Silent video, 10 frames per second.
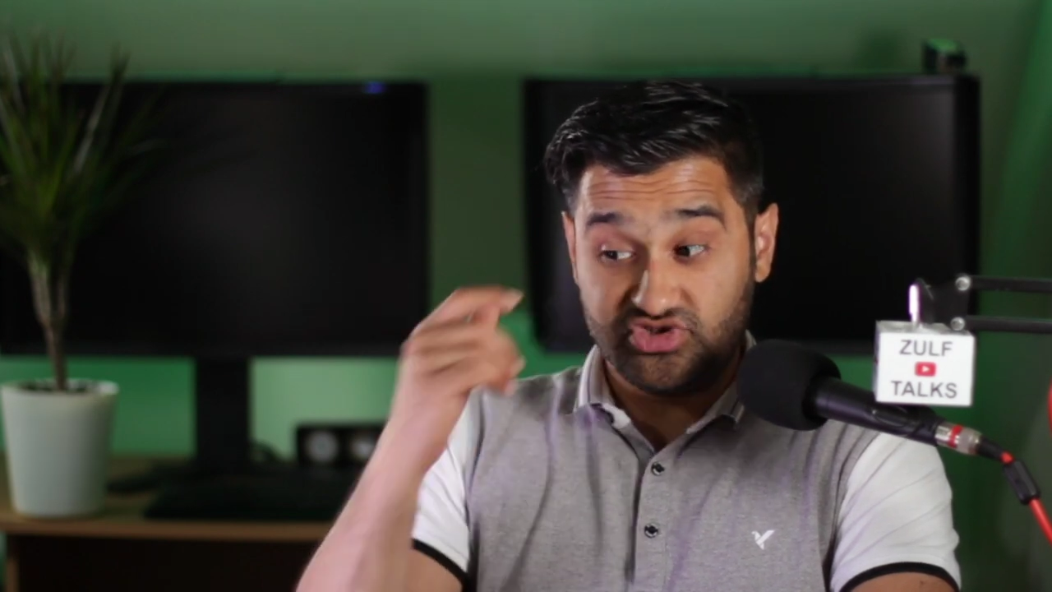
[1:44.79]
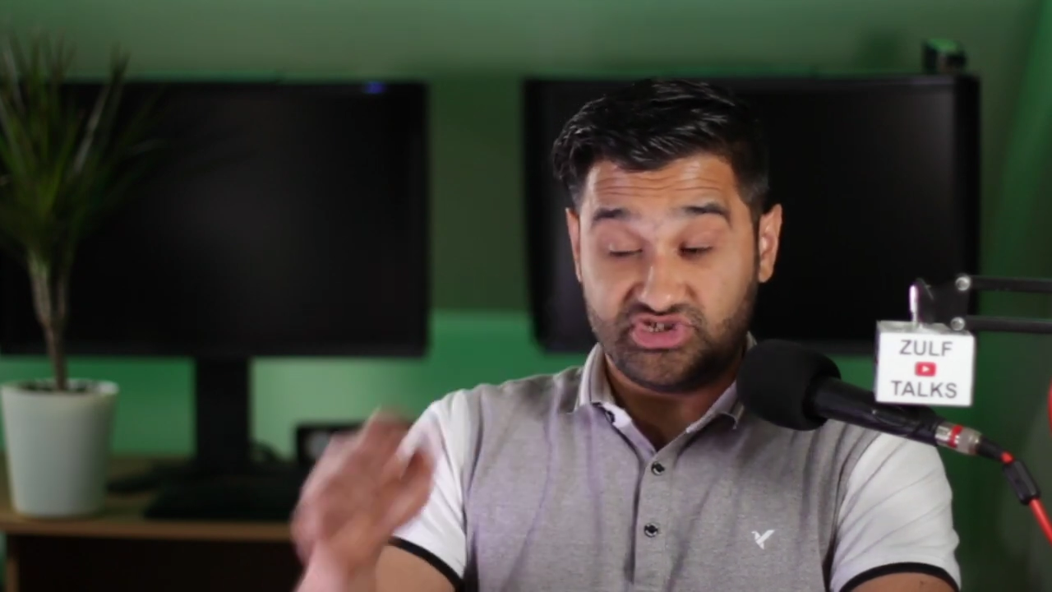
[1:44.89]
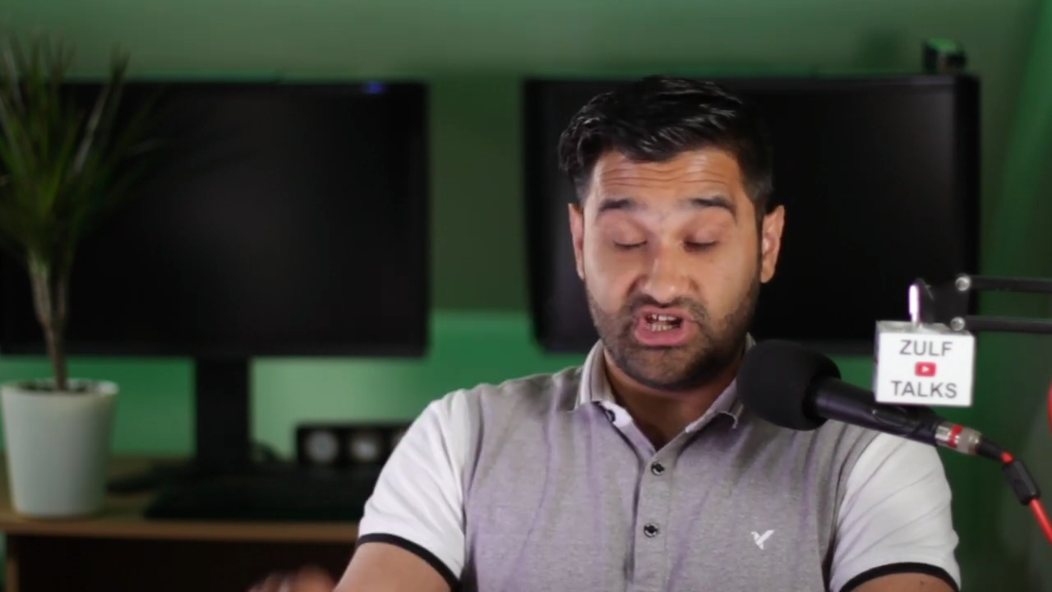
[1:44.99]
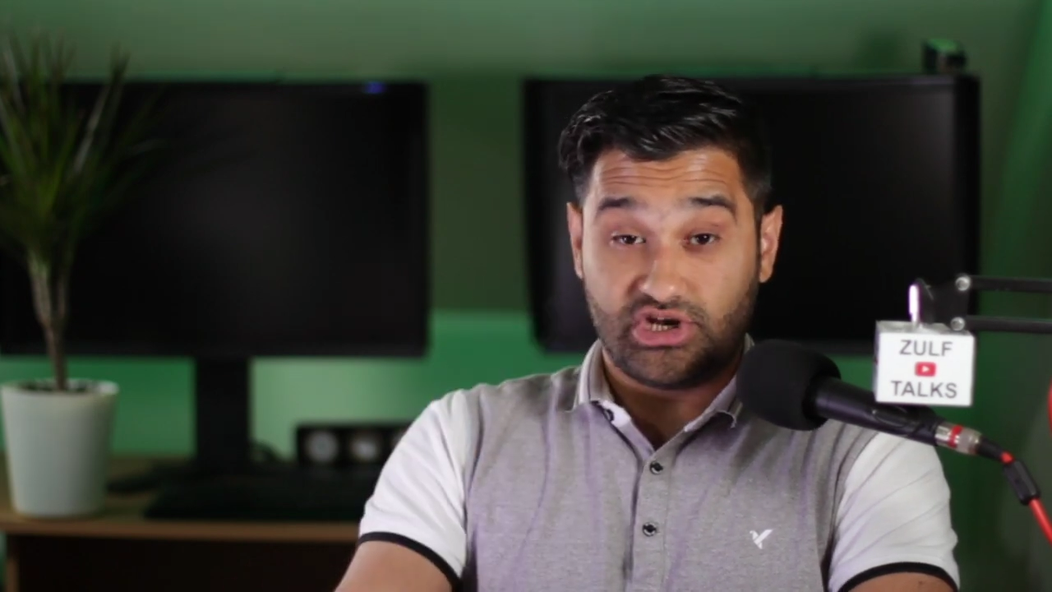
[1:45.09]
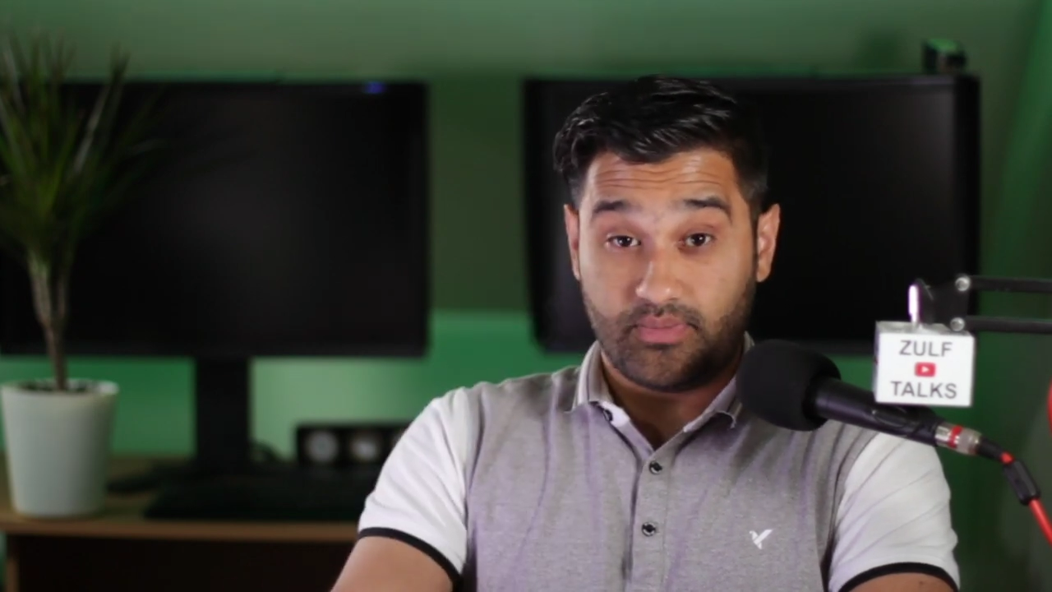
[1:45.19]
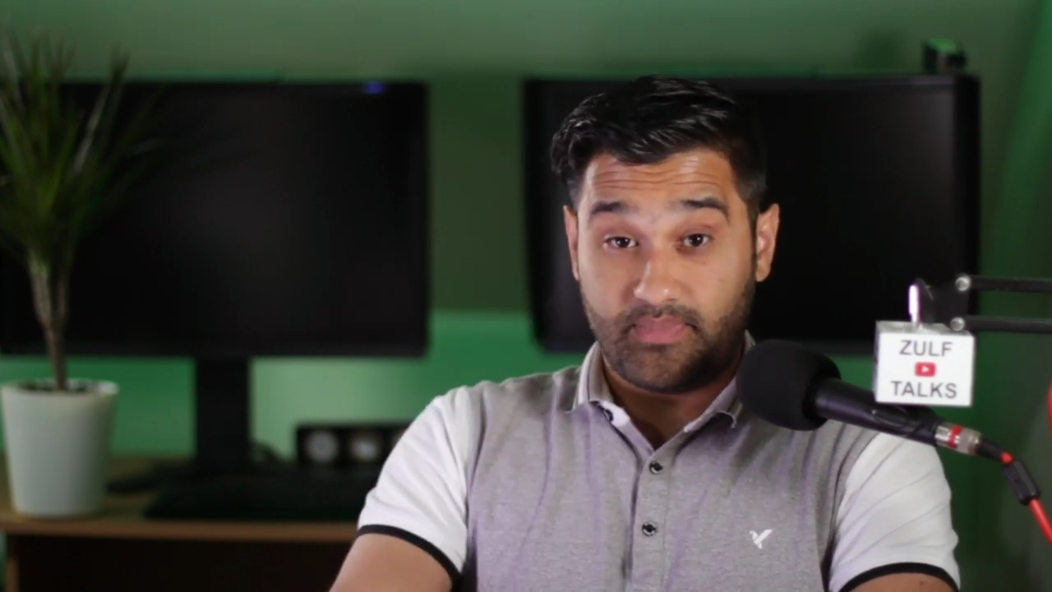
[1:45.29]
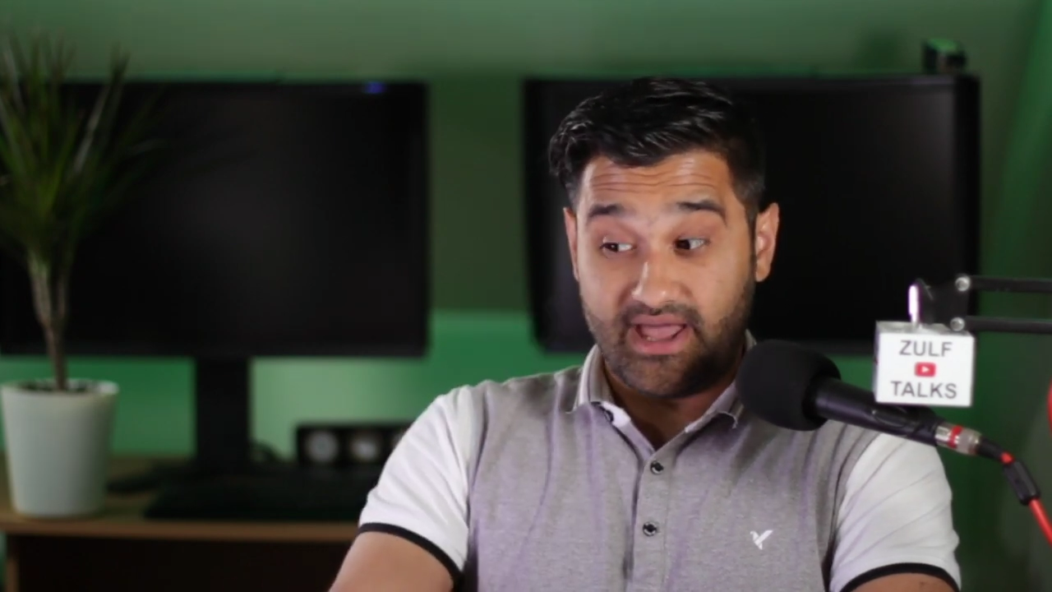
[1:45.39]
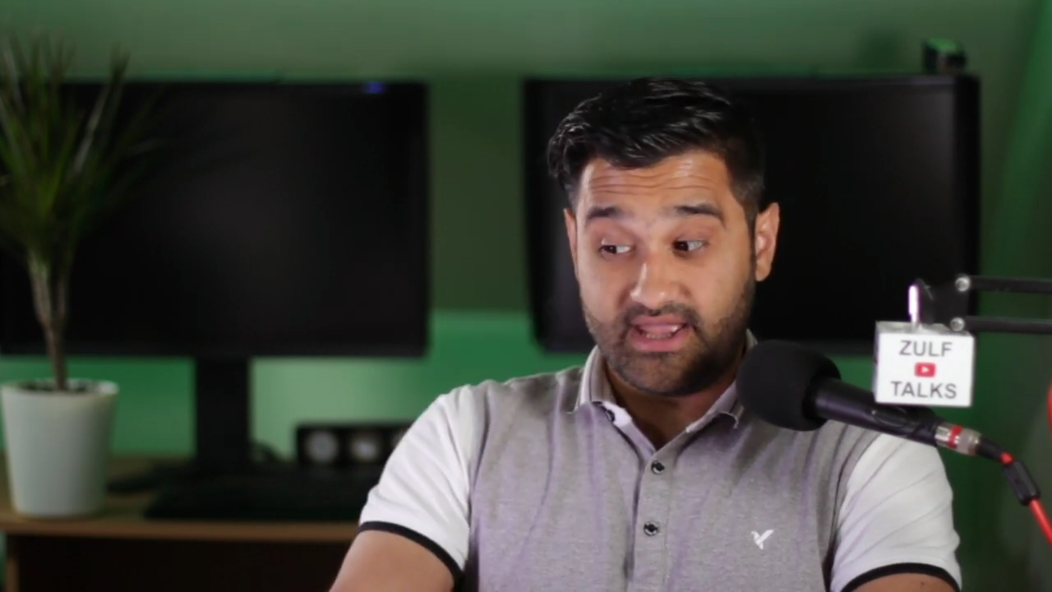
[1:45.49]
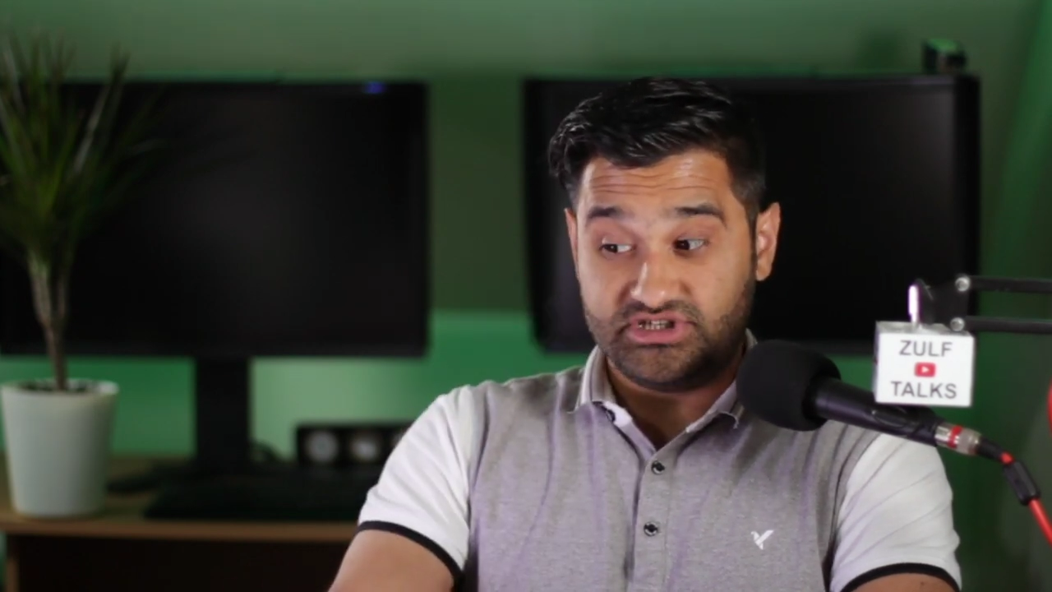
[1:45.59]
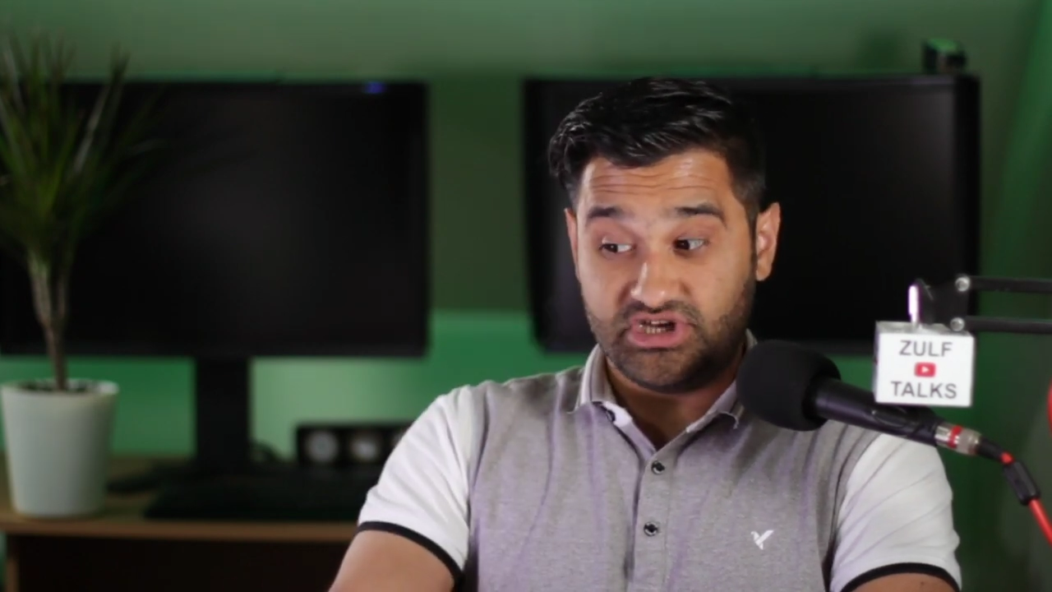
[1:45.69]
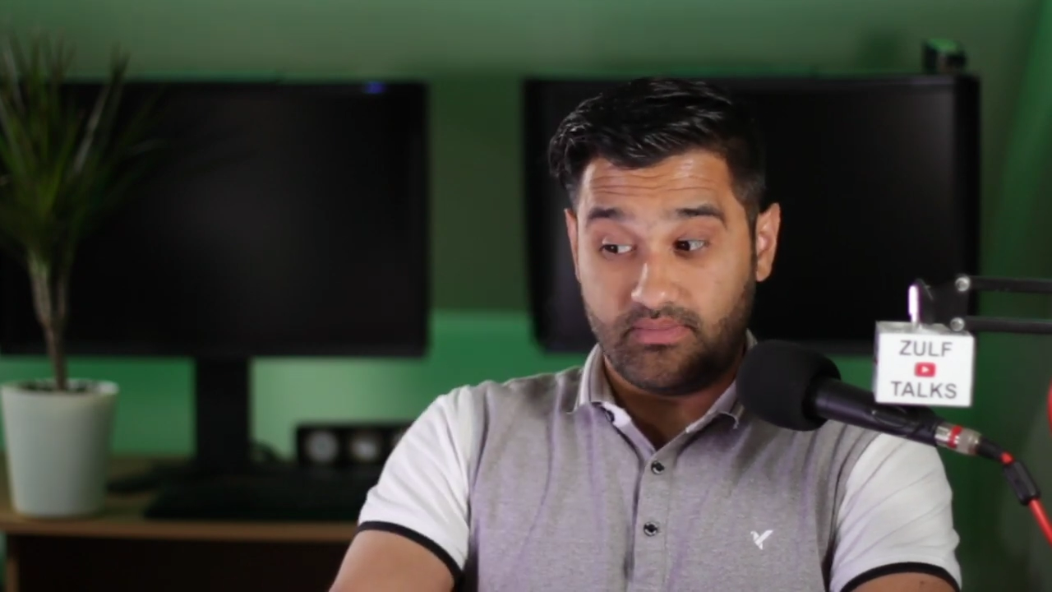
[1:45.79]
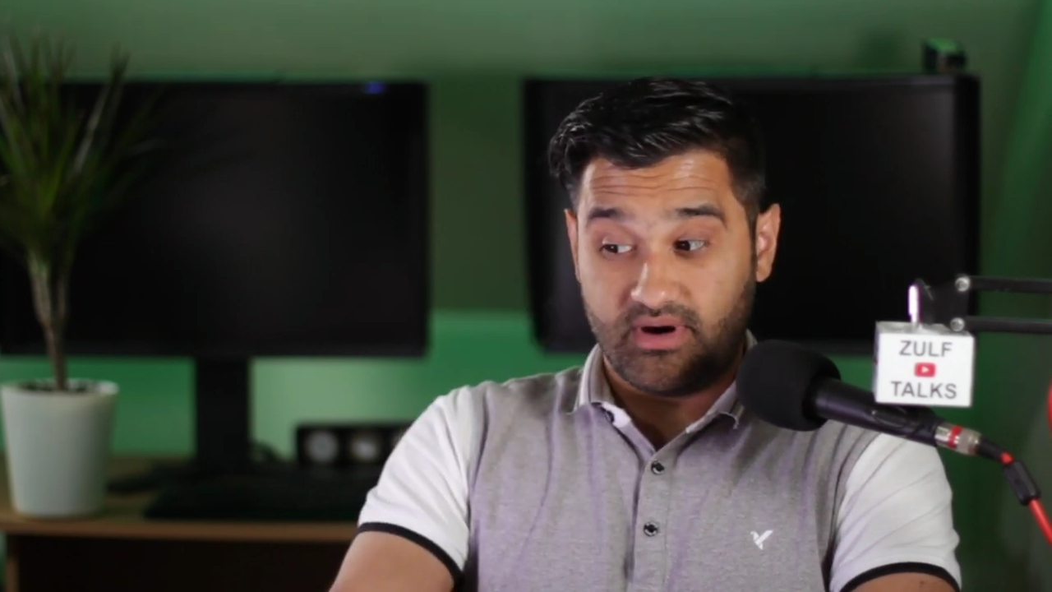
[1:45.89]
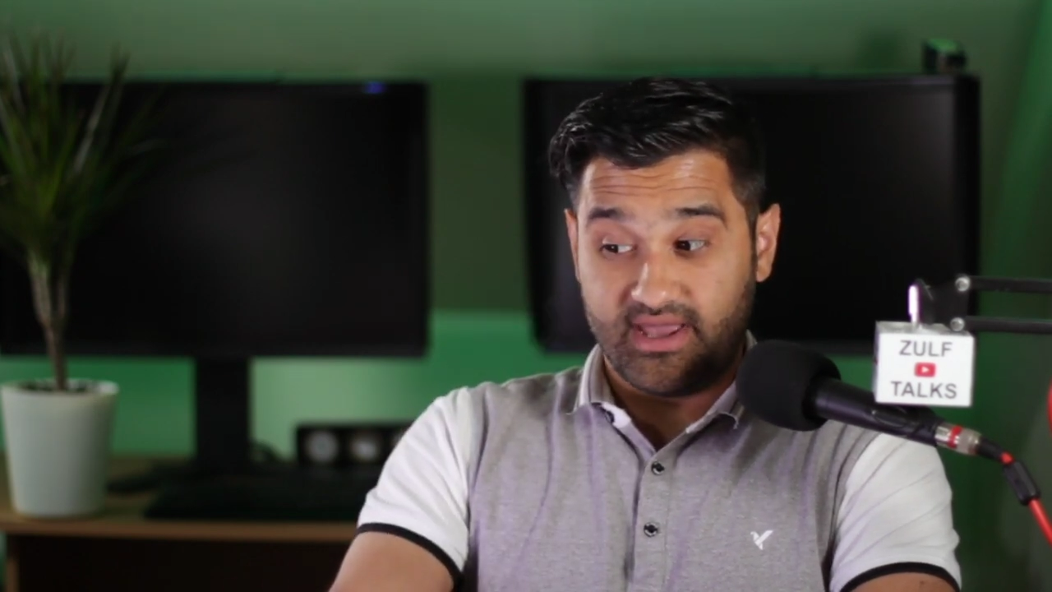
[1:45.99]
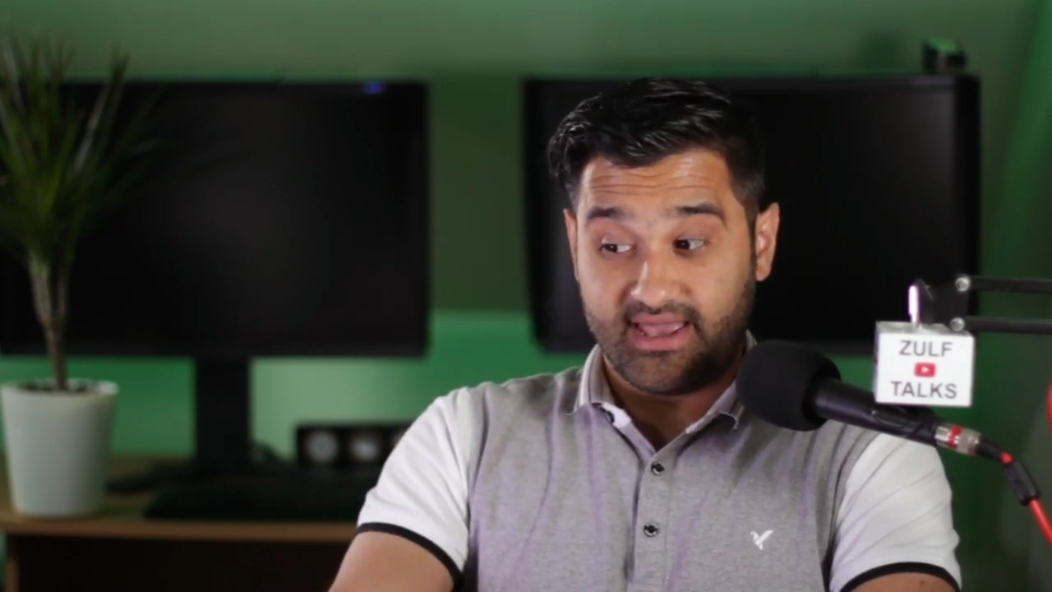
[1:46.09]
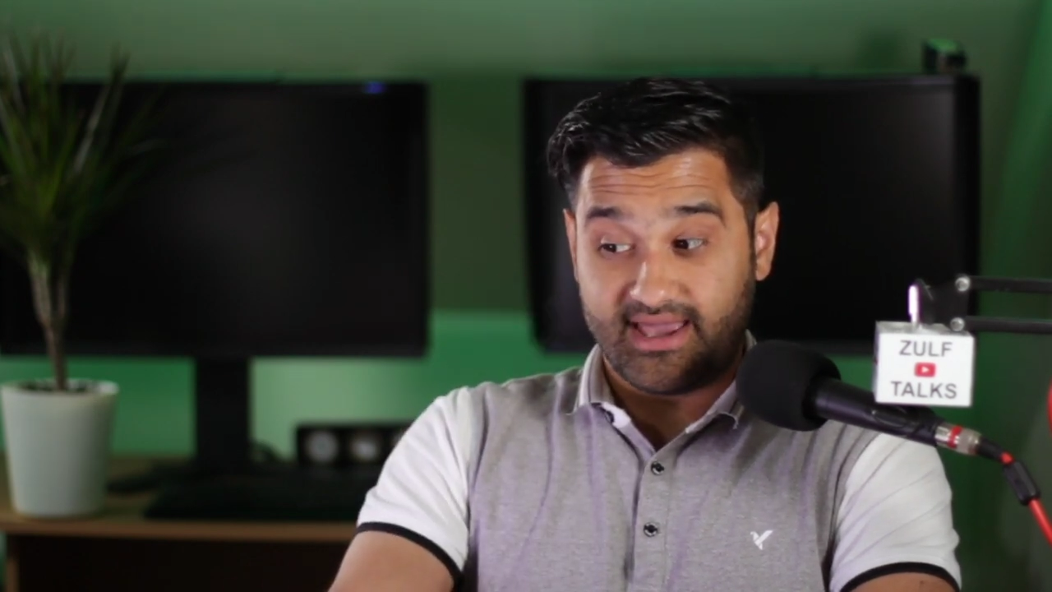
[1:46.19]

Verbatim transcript: set up a HDMI